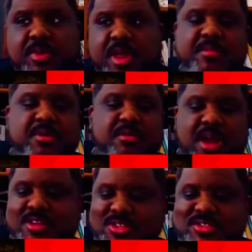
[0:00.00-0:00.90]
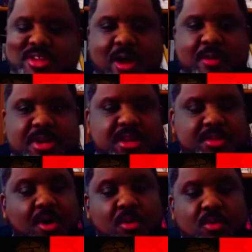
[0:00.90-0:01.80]
Black men are not just dominating
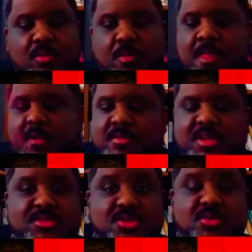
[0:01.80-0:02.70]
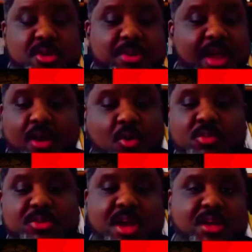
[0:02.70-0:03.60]
the home because the black
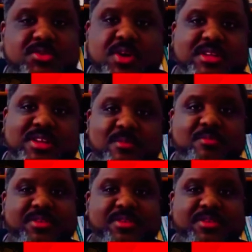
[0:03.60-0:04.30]
home was not constructed as